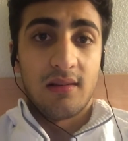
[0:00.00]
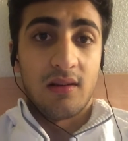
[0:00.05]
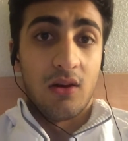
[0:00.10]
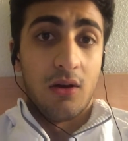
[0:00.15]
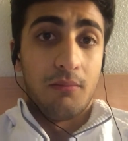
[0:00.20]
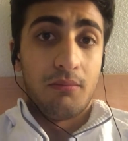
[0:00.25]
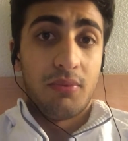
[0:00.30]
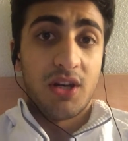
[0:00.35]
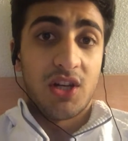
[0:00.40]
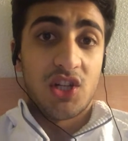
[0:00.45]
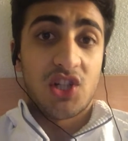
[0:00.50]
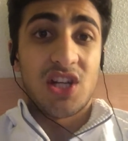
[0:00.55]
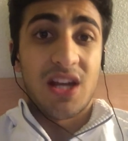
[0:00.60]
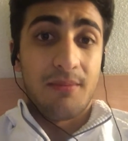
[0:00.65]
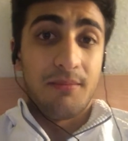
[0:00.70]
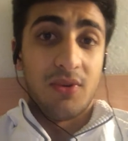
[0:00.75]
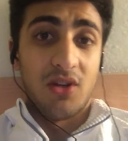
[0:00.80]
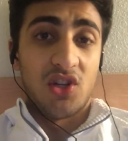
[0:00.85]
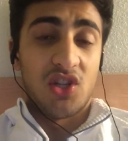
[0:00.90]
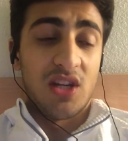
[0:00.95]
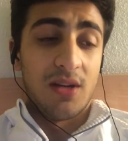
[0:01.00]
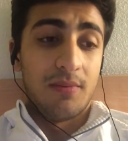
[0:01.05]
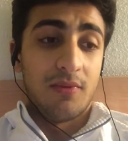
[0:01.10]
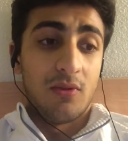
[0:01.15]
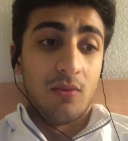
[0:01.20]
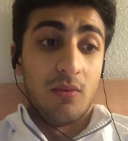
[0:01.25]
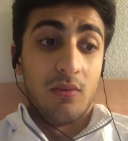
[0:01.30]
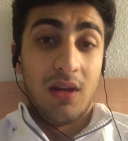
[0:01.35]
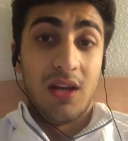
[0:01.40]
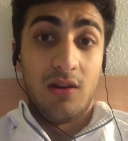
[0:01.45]
I got British Championships
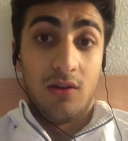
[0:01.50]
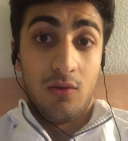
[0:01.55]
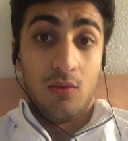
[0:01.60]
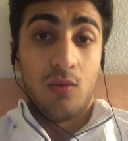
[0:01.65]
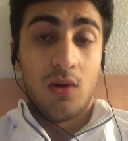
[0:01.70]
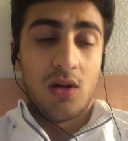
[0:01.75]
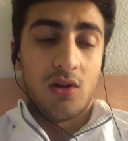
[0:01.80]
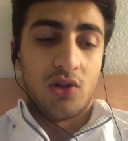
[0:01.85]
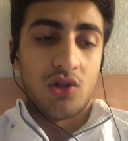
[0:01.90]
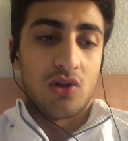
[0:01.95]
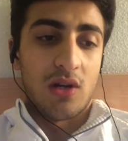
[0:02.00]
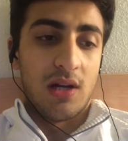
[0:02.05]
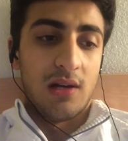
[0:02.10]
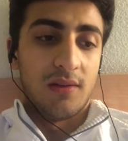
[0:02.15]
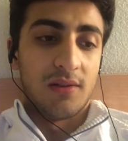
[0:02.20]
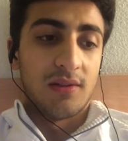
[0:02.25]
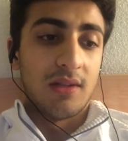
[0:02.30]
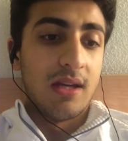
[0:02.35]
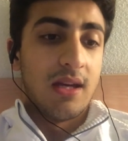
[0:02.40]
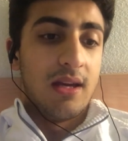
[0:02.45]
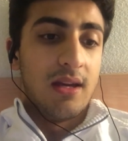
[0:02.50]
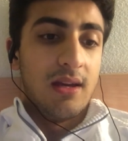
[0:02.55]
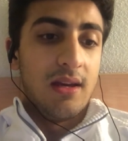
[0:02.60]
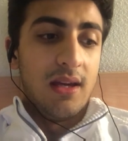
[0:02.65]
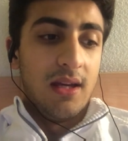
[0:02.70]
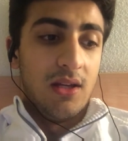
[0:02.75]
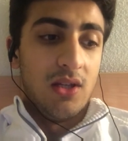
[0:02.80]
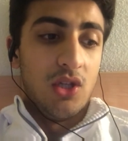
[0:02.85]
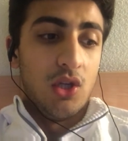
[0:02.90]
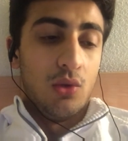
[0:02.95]
in the World Trials
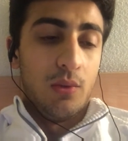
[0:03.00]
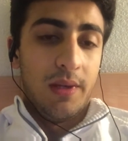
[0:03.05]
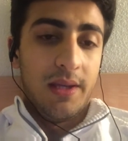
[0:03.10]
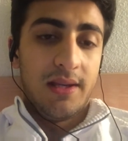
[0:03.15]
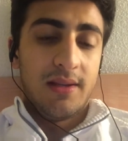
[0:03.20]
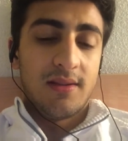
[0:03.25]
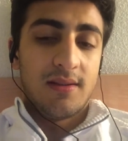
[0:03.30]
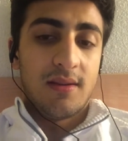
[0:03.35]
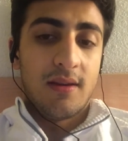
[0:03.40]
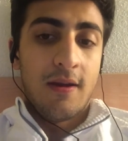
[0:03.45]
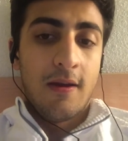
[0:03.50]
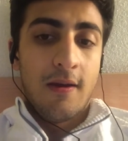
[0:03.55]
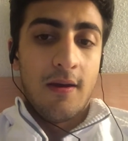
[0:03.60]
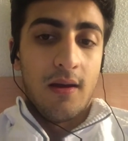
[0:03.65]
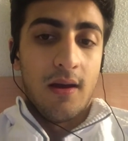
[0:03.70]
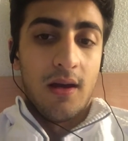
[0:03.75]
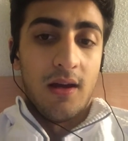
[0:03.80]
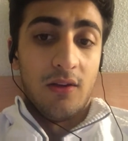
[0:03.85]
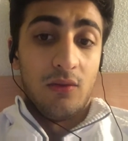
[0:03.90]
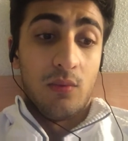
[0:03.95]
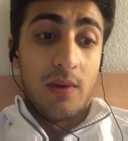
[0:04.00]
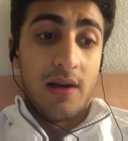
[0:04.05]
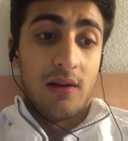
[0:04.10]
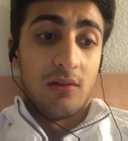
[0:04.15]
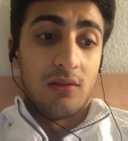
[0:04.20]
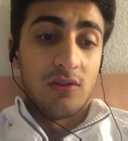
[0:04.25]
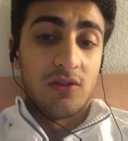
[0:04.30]
in two weeks as well.